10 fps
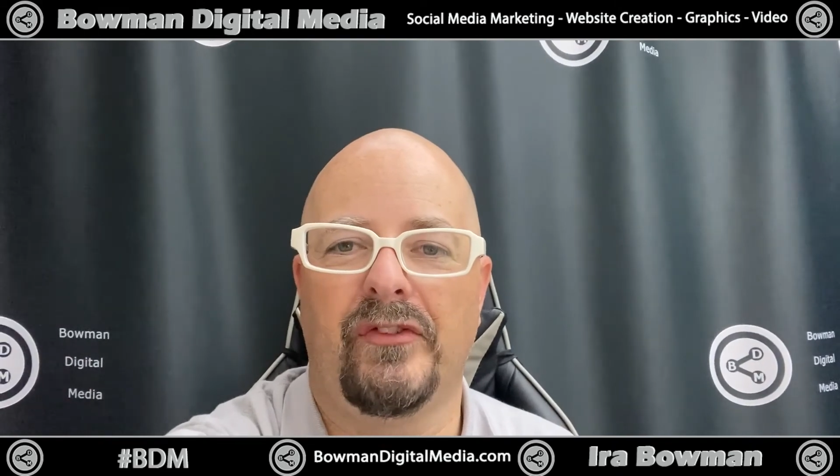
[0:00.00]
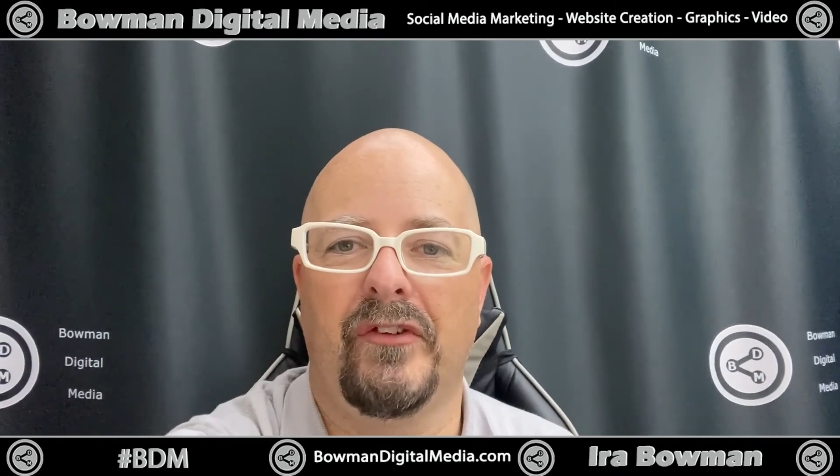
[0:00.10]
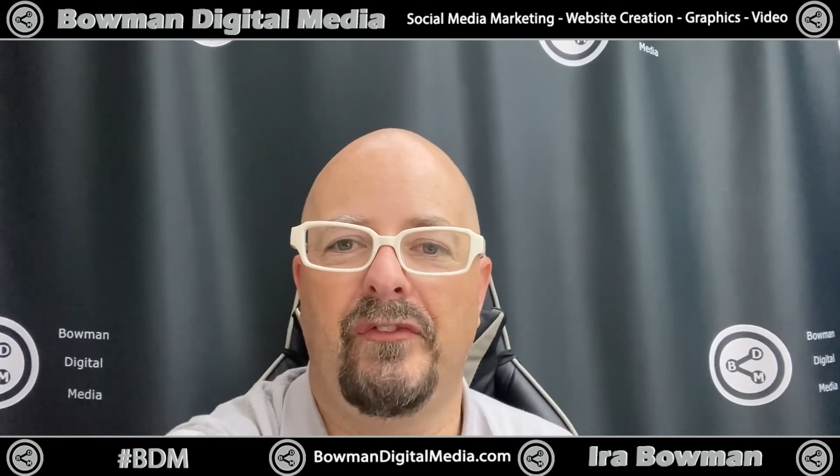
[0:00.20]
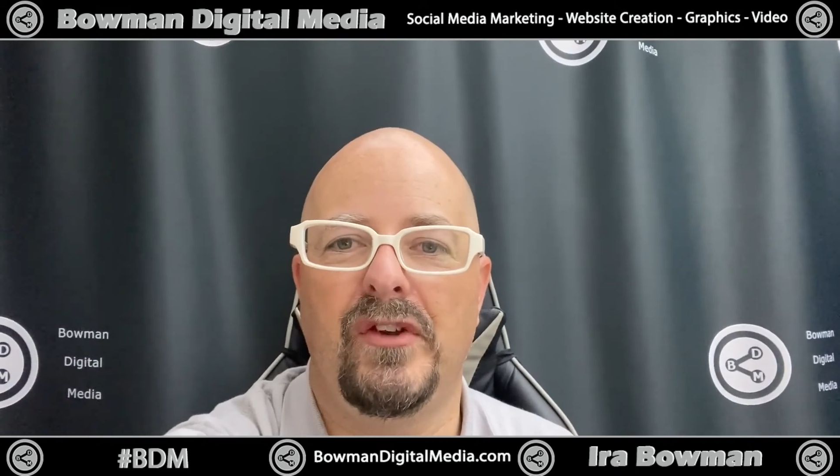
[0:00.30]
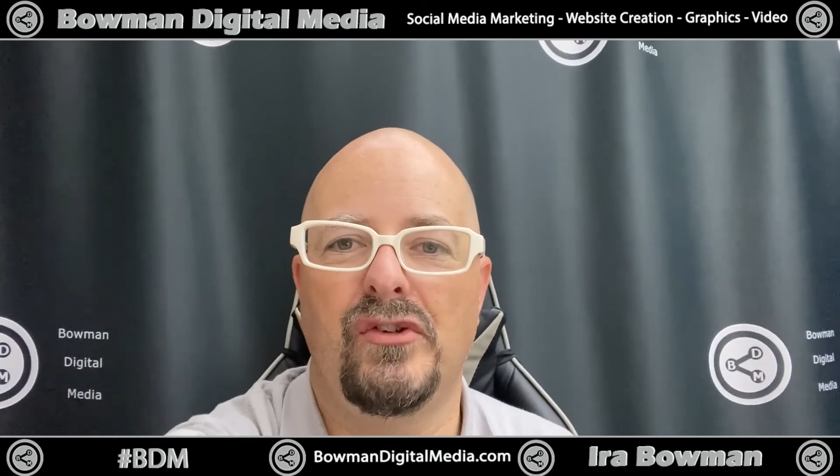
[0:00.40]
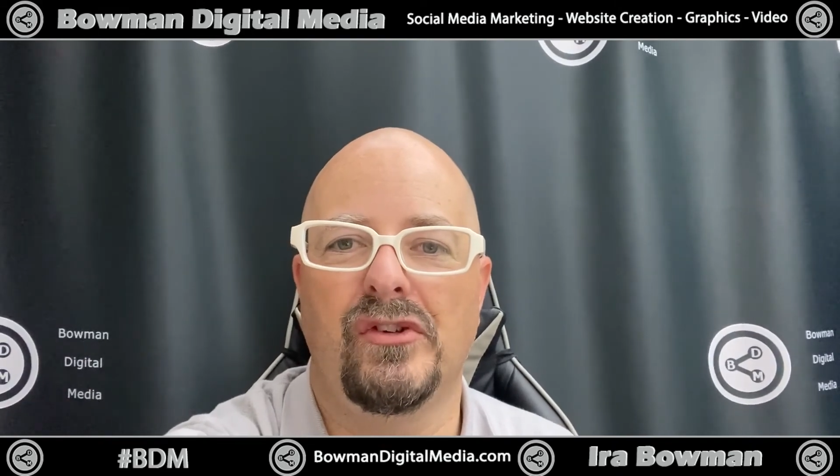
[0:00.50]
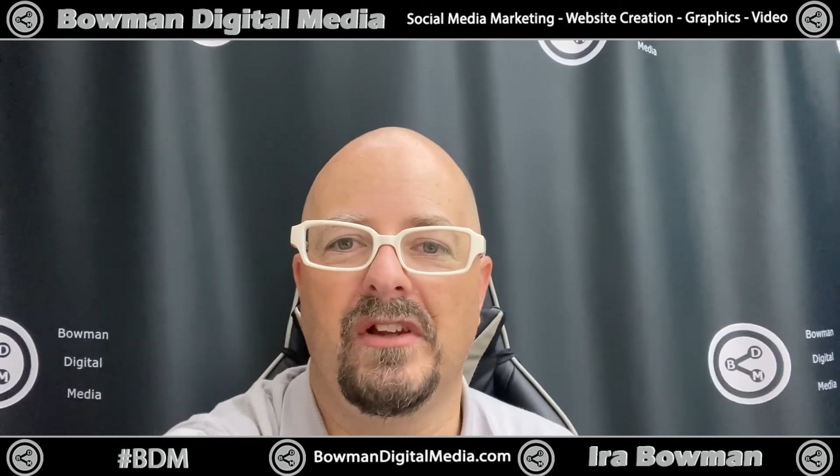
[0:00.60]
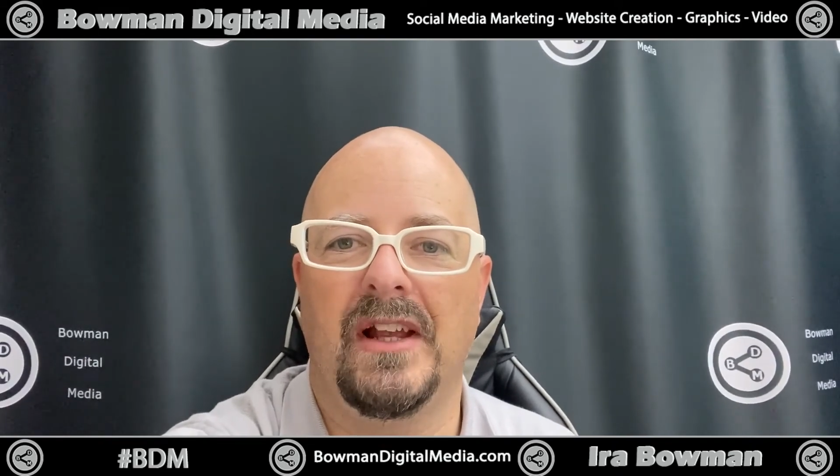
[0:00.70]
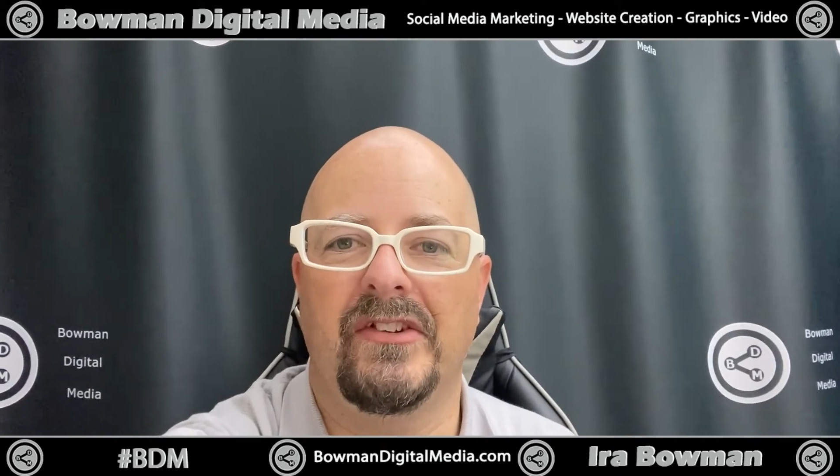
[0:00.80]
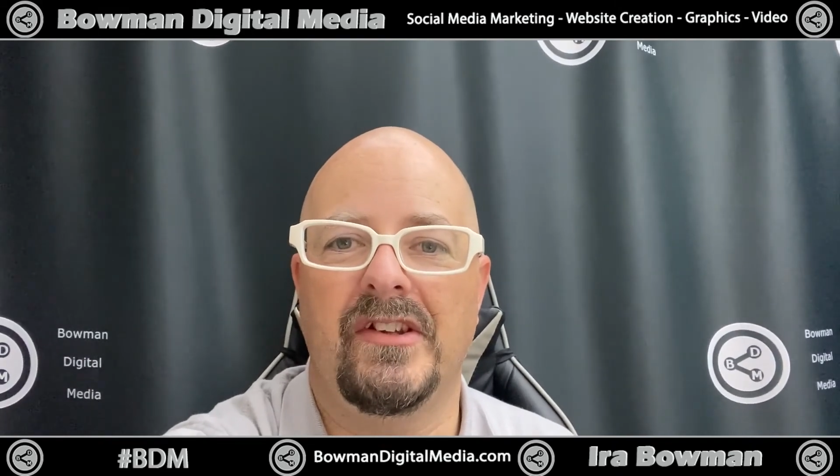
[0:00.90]
For future
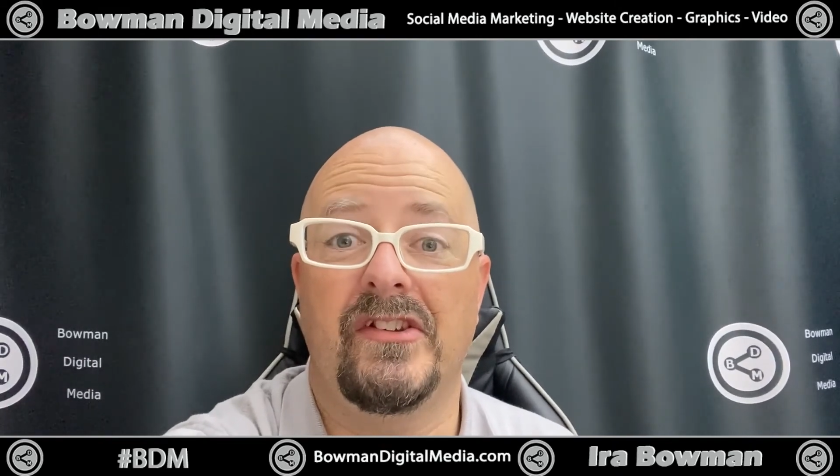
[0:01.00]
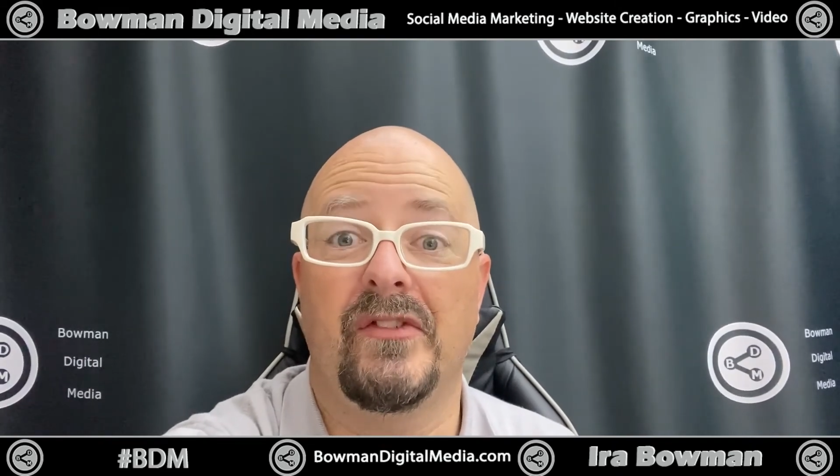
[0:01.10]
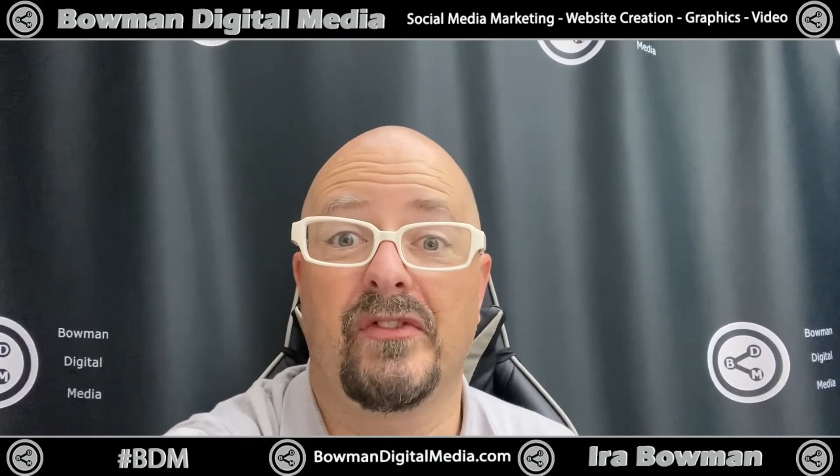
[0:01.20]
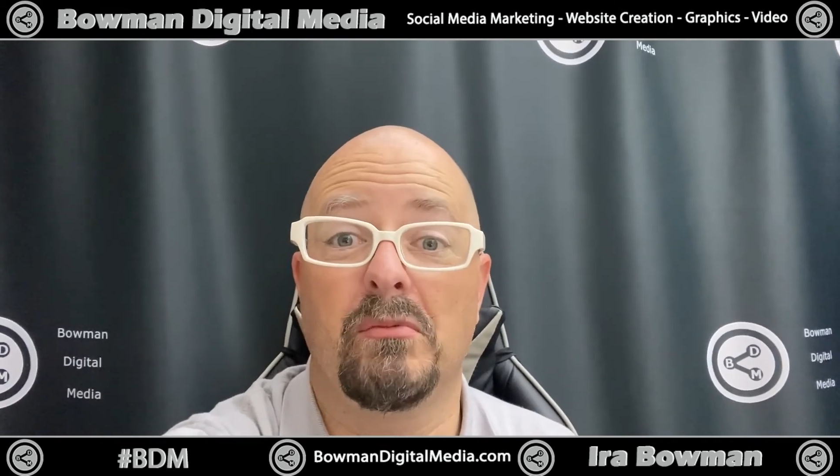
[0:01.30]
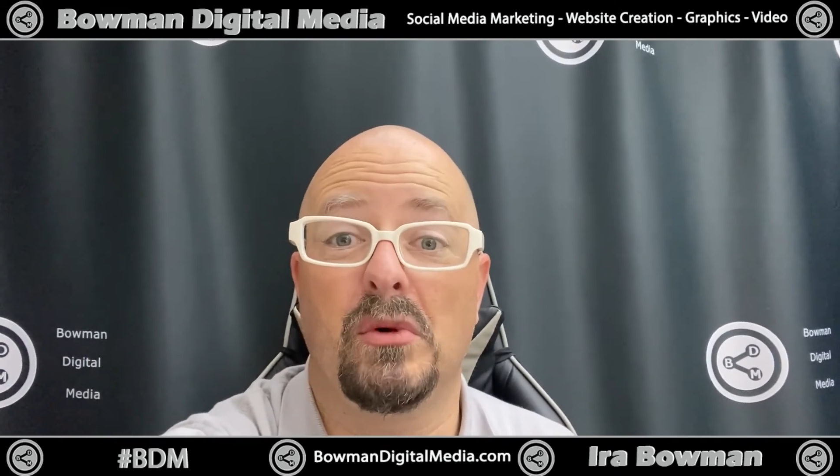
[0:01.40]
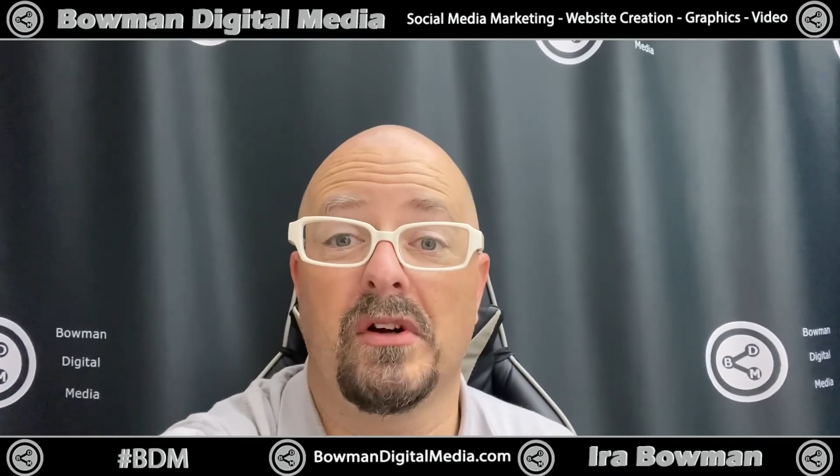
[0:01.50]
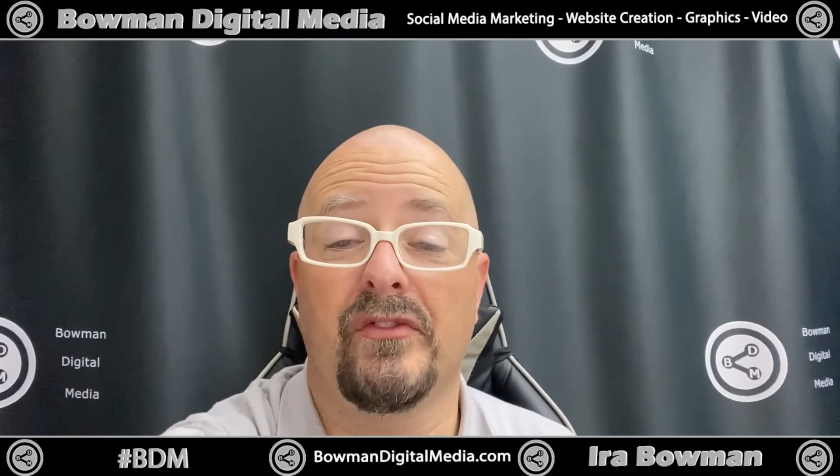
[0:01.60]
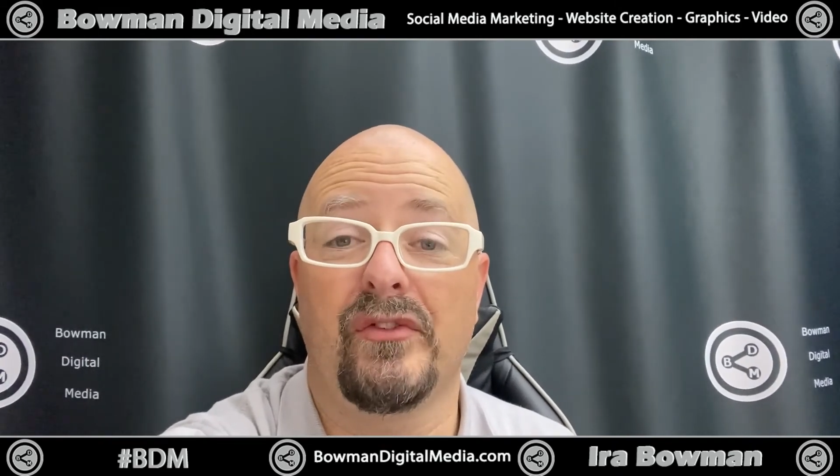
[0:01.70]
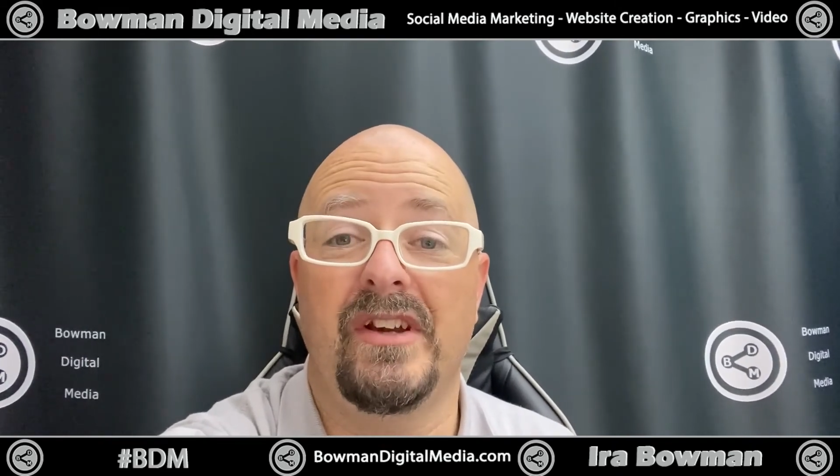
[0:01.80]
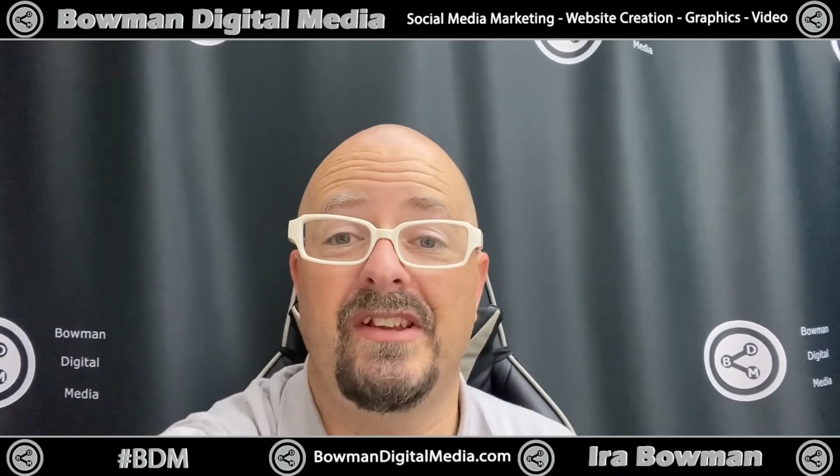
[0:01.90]
lessons and for more
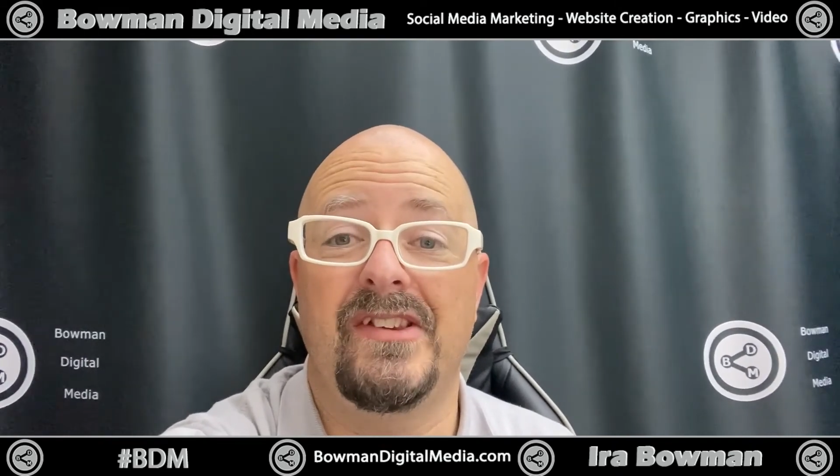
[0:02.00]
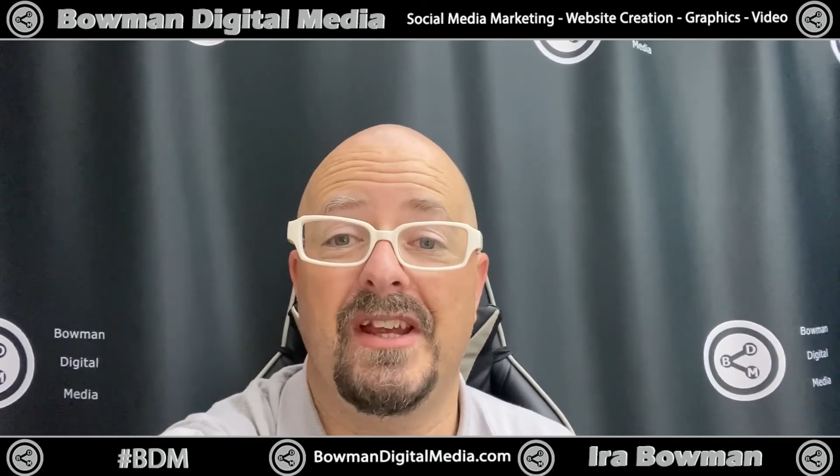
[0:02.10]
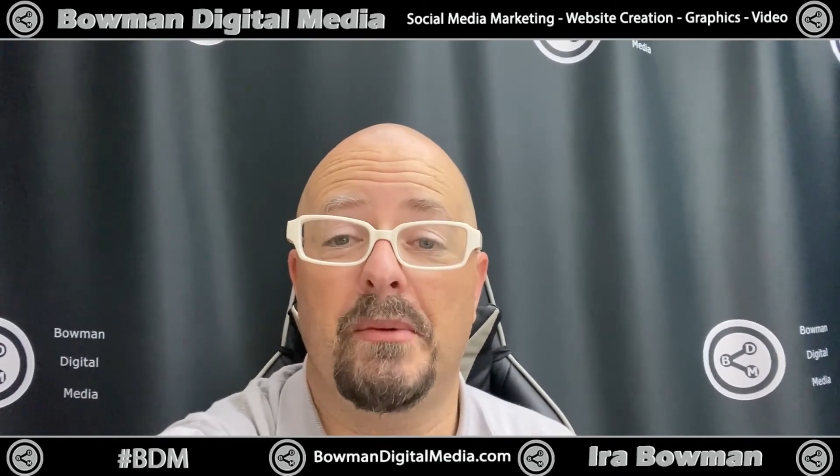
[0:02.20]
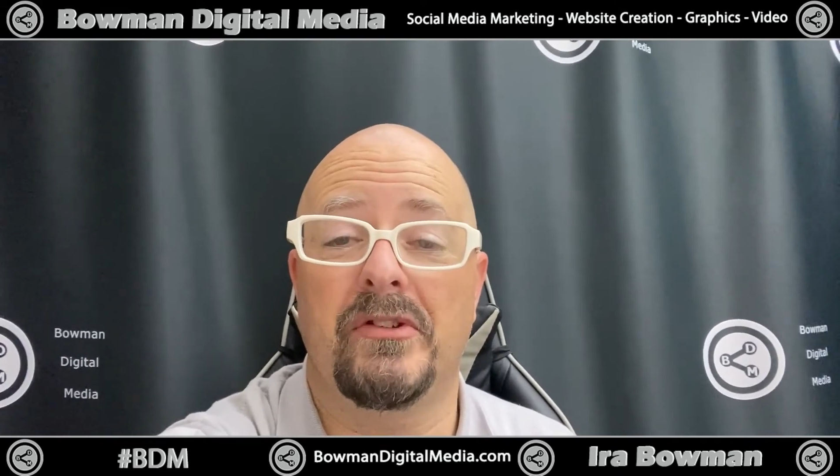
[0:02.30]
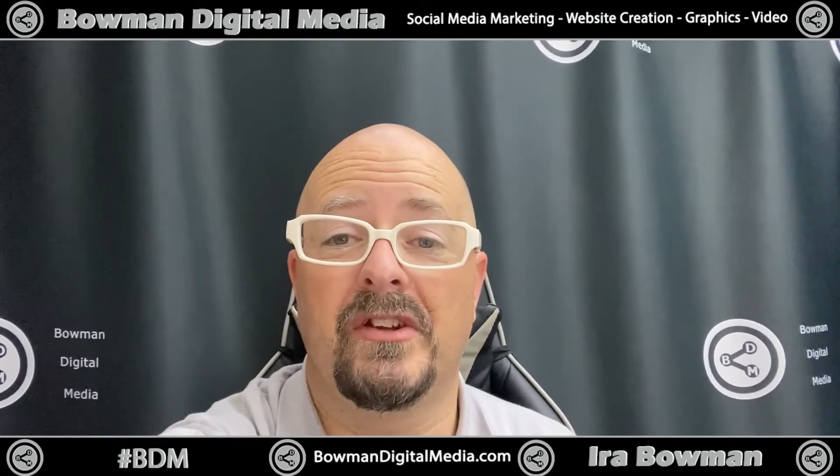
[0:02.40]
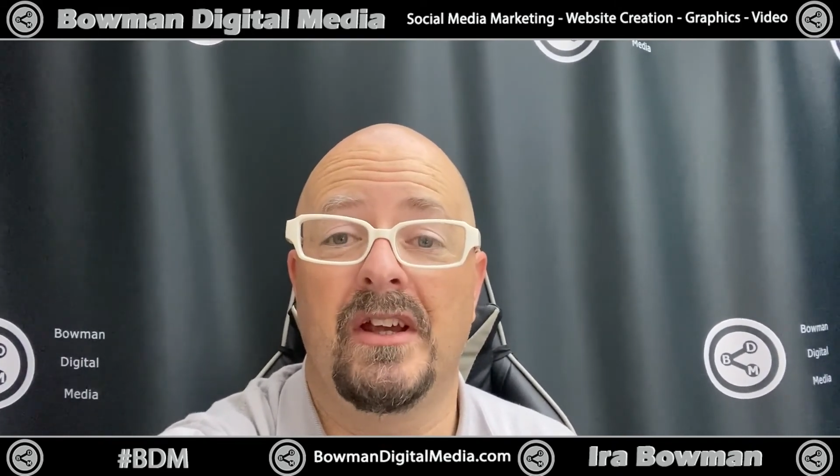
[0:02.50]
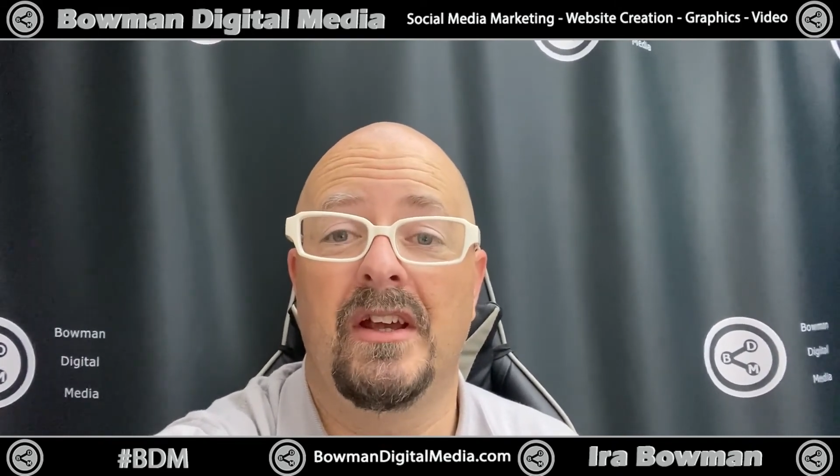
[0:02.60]
free tips,